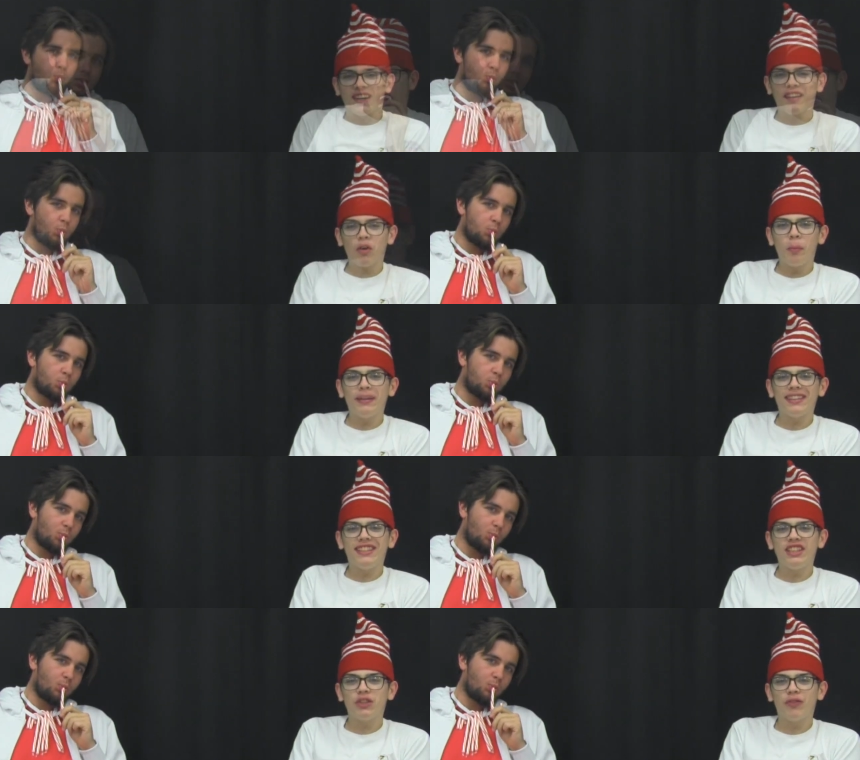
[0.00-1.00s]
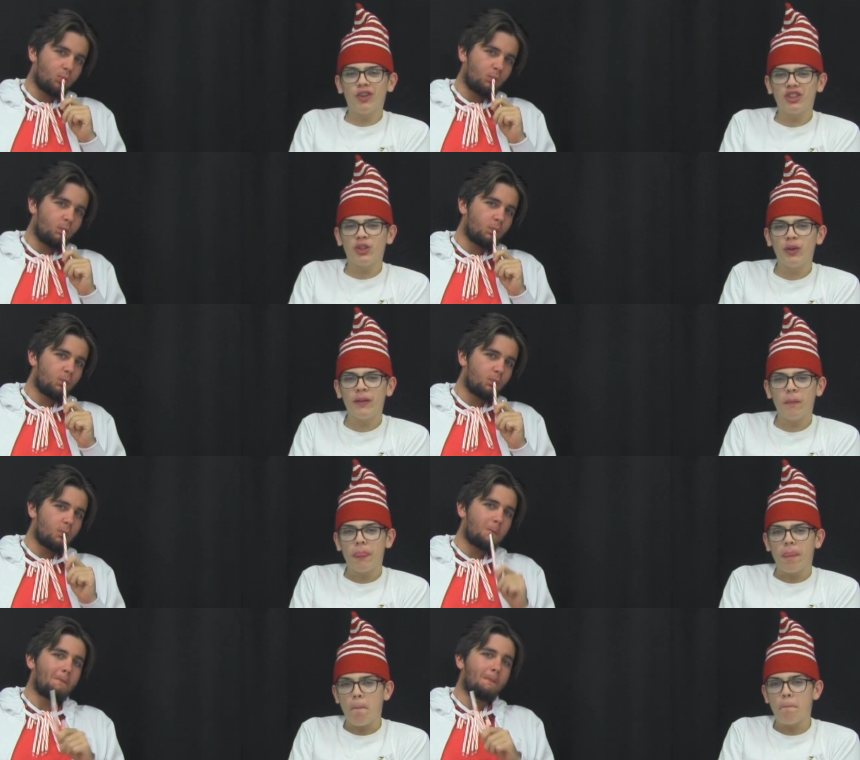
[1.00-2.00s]
Speaker 1: There will be a teacher versus student
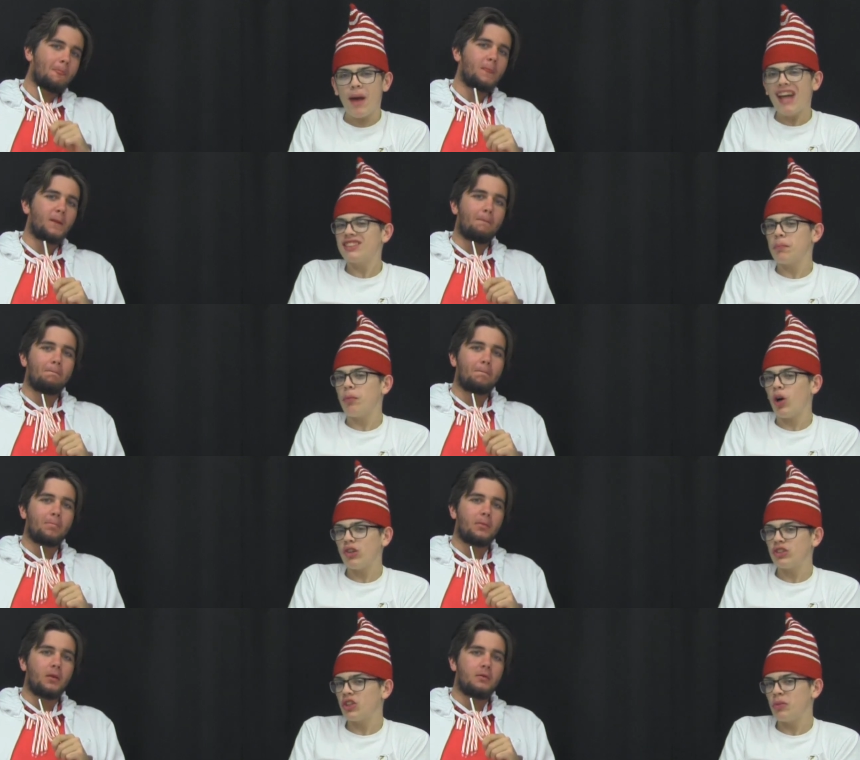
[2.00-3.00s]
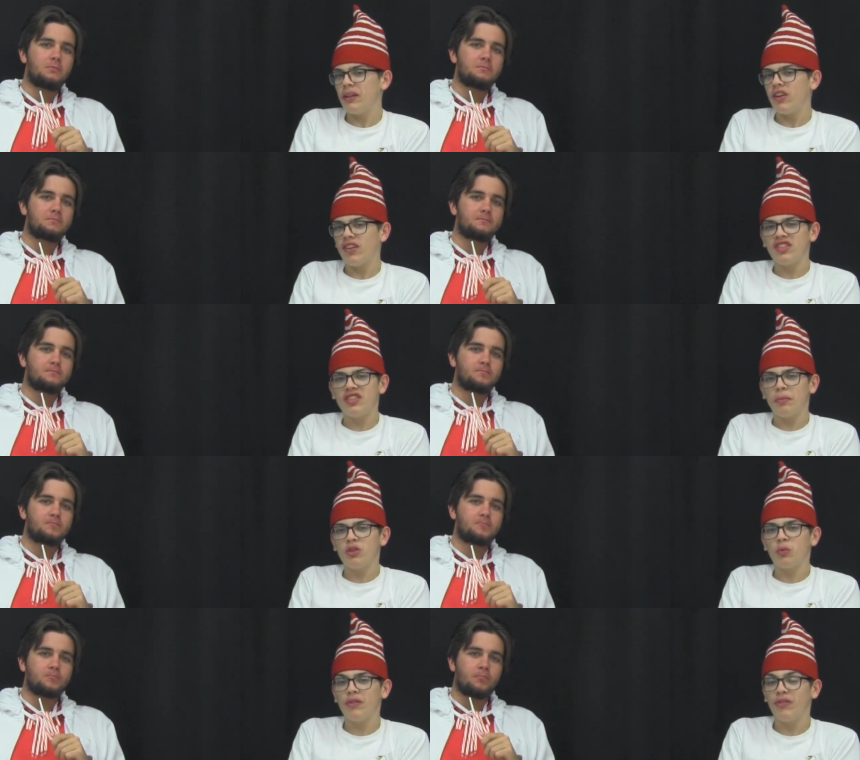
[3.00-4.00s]
basketball tournament on December
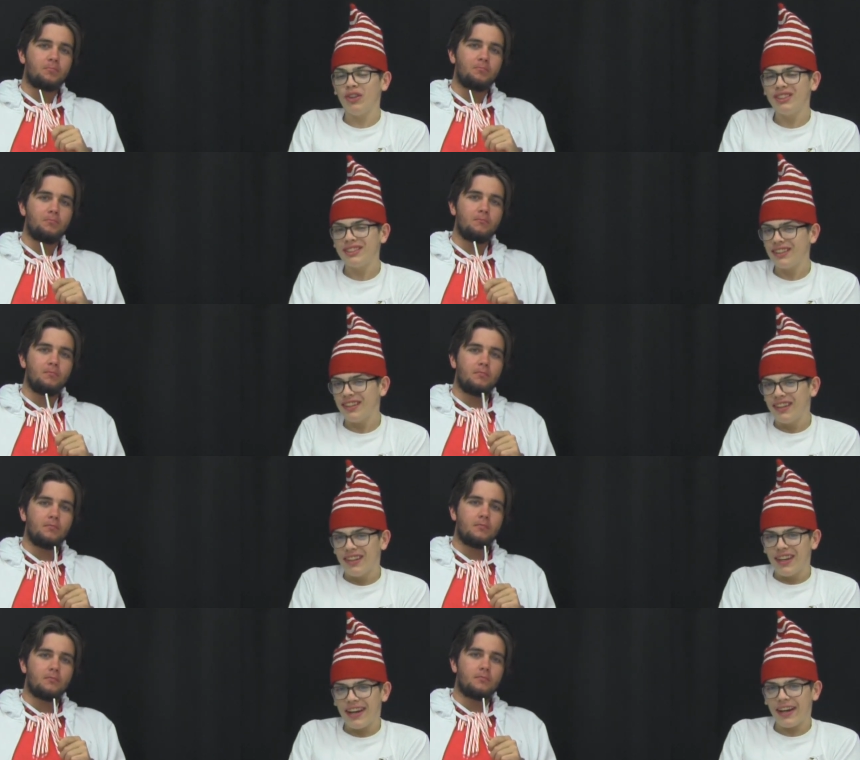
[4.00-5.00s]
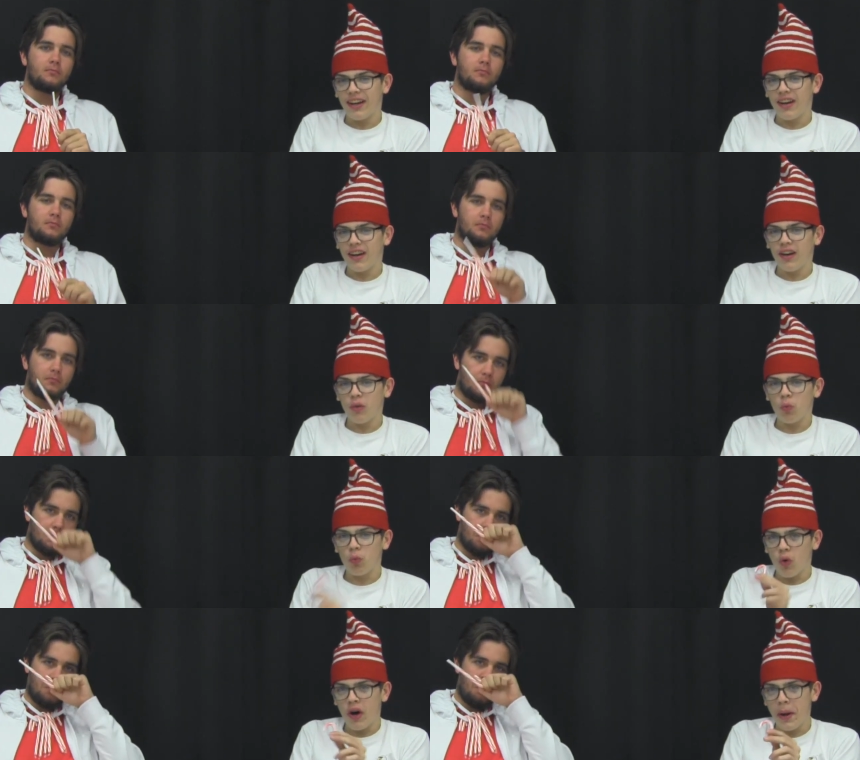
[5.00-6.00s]
21st at uh,
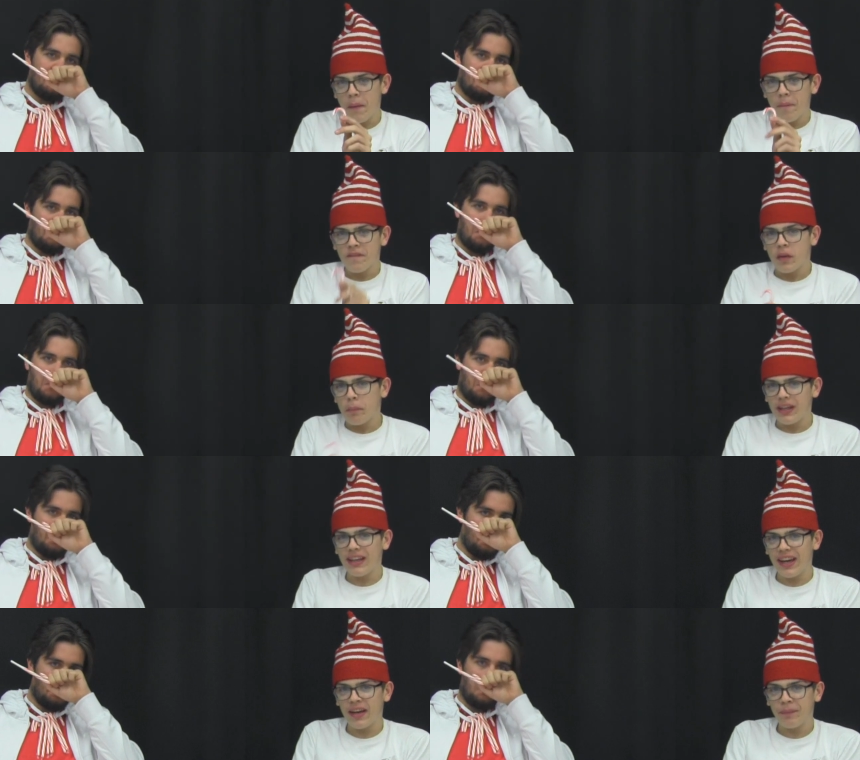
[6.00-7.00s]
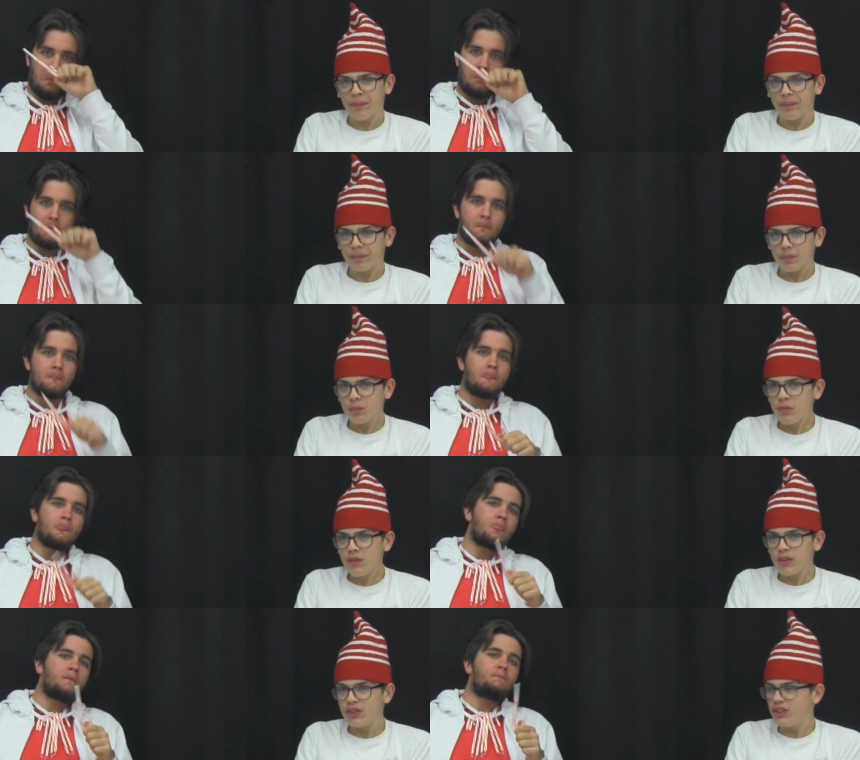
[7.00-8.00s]
1 p.m.
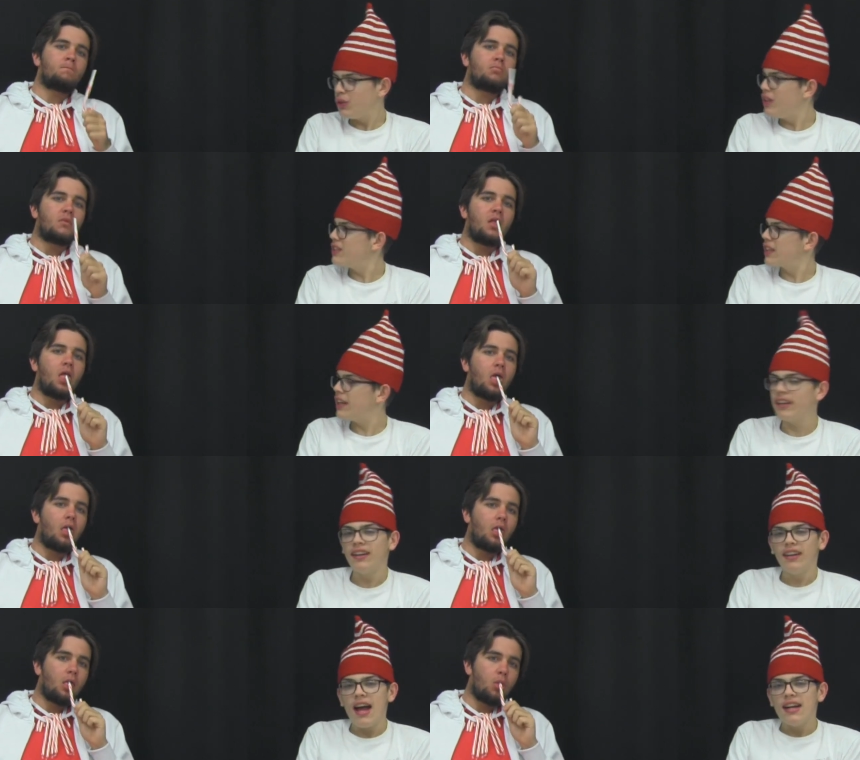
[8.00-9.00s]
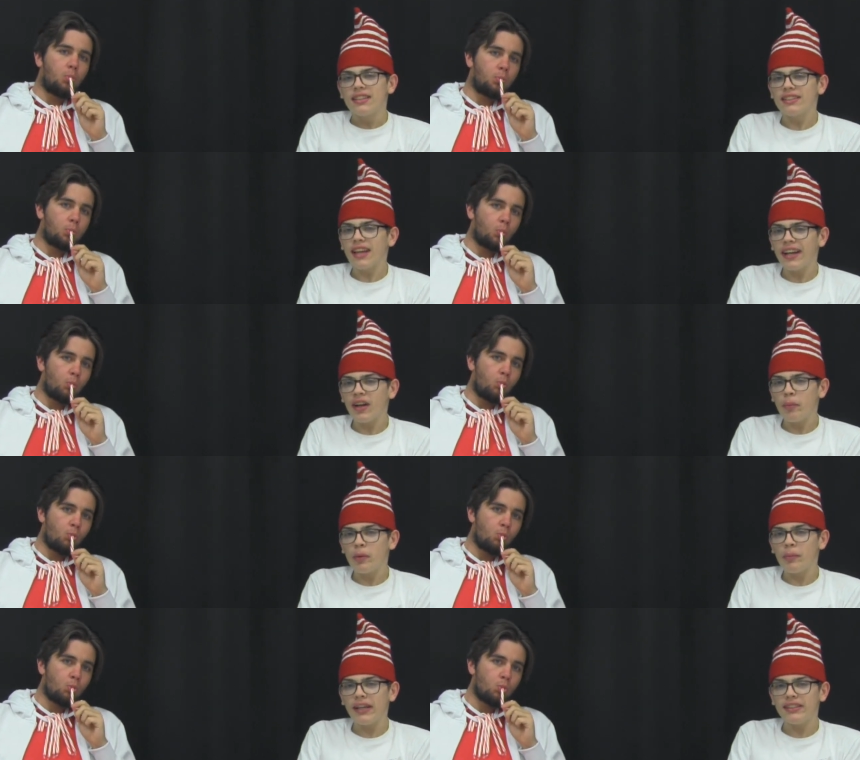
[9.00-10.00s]
Students can sign up
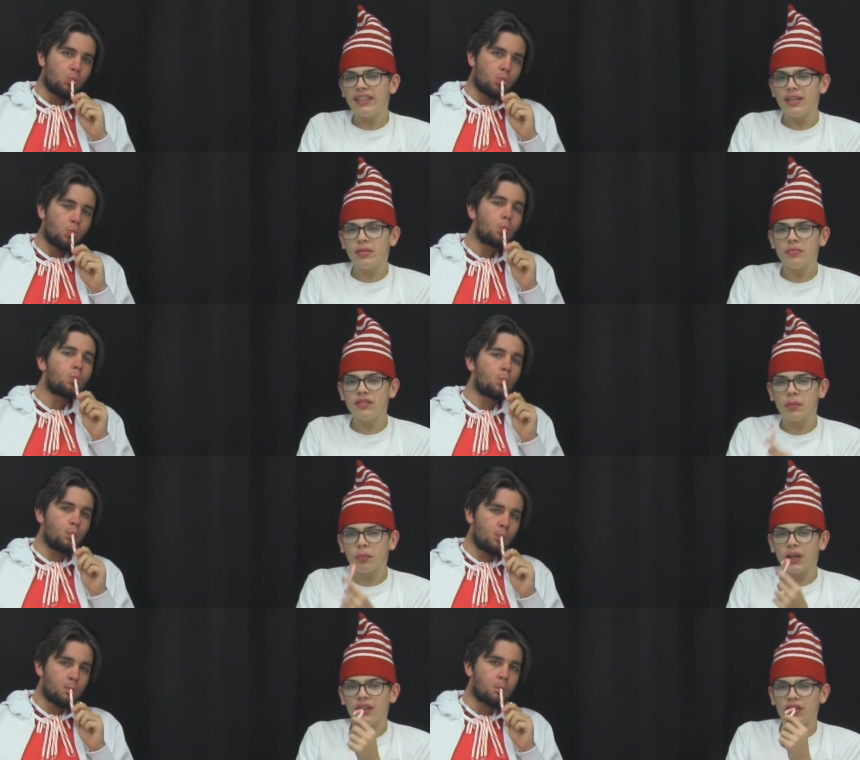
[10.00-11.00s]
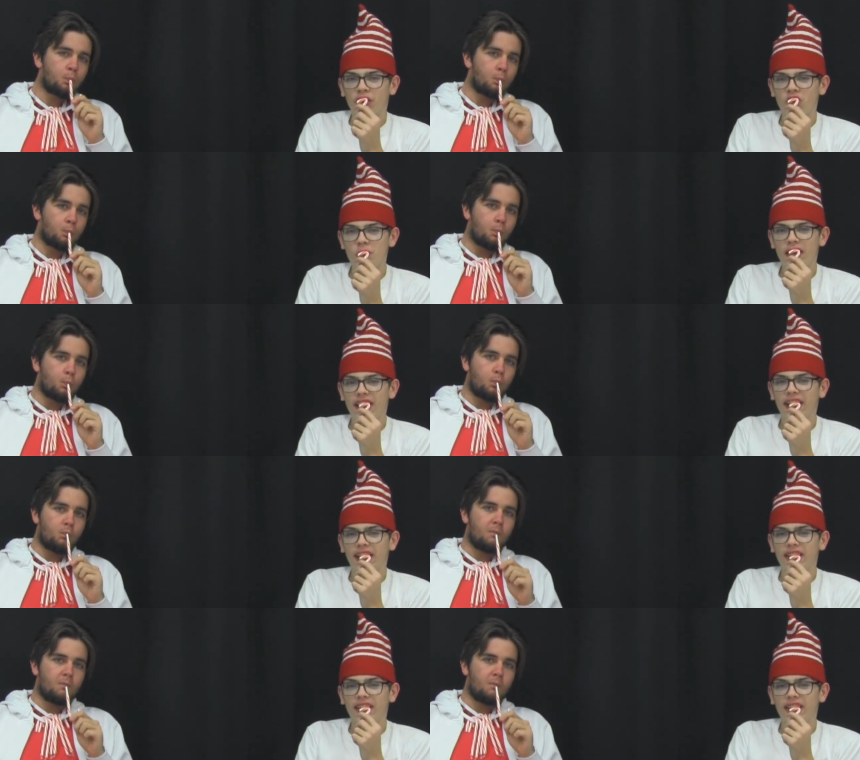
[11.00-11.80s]
and make teams to mm-hmm. the tournament and get